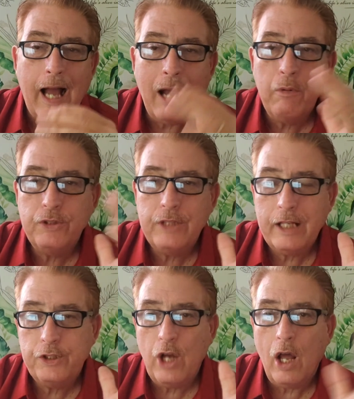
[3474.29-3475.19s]
I was
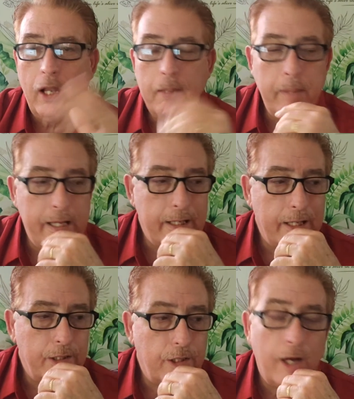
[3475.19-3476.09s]
at Jollibee,
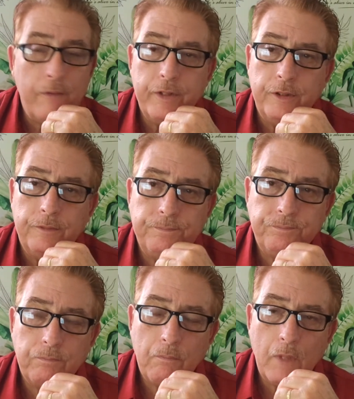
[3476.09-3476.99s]
and the governor
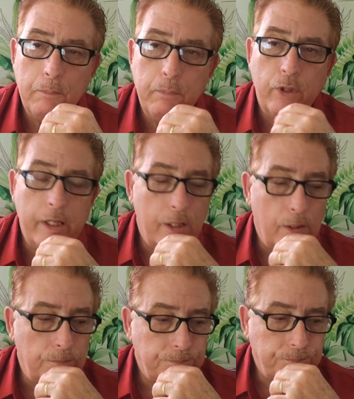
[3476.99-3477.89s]
of
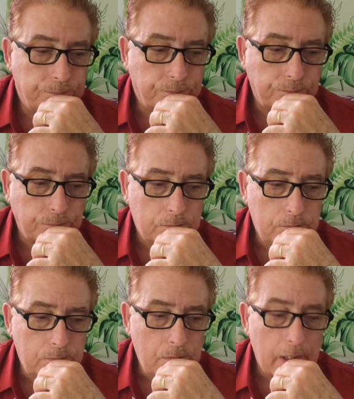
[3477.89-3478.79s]
Bukidnon
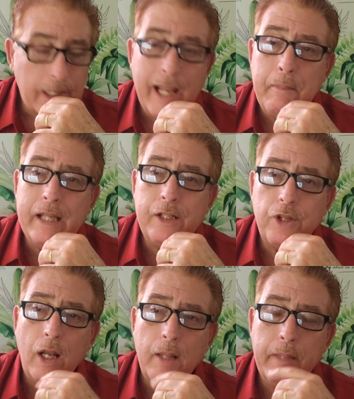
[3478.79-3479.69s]
came in
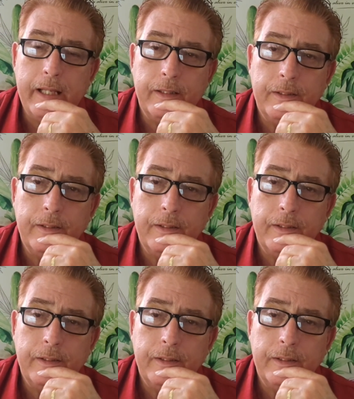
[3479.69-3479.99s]
Jollibee,